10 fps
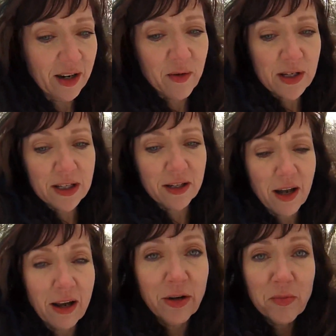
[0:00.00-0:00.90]
I wasn't
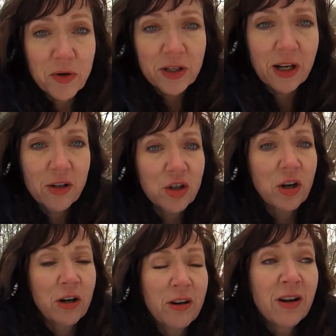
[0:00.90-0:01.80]
100%
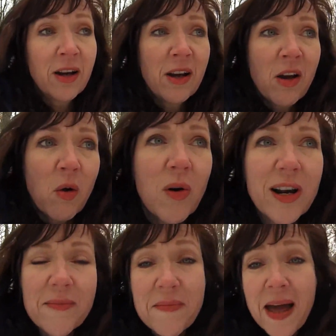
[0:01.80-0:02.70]
sure what
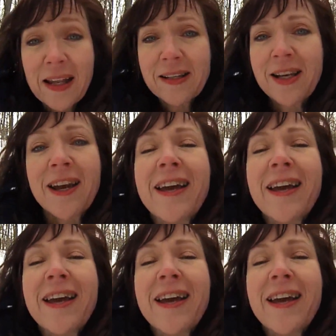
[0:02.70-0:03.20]
it meant,